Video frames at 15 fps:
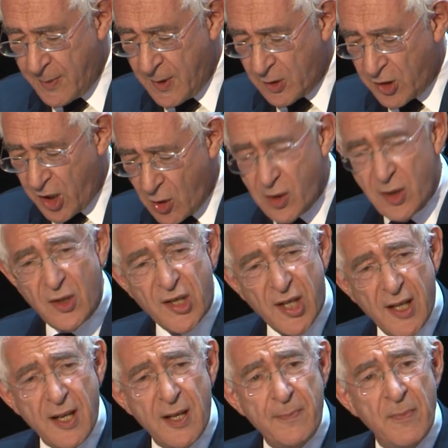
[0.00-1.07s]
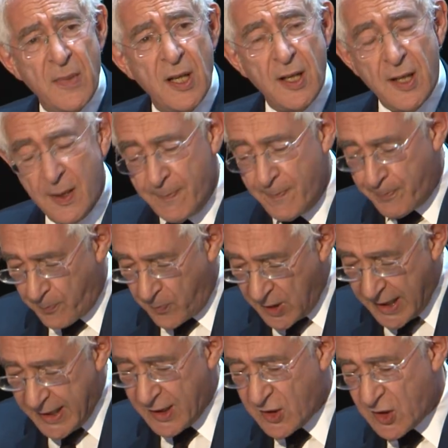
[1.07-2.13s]
Long-term
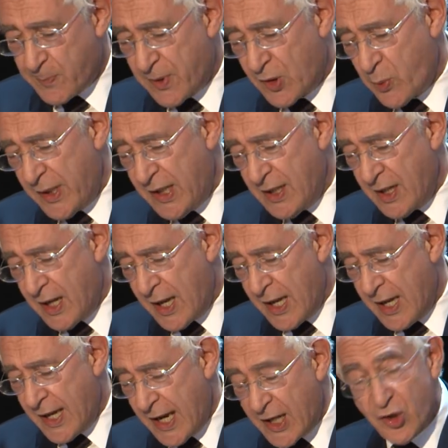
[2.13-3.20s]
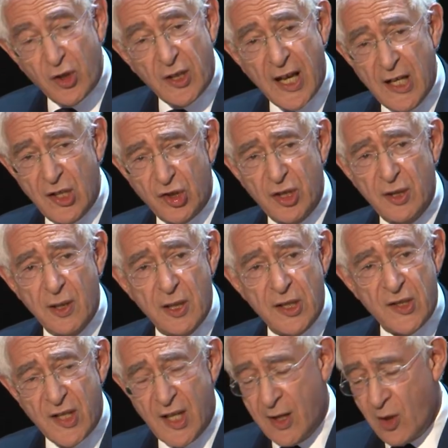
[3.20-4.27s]
links between uh, education at uh,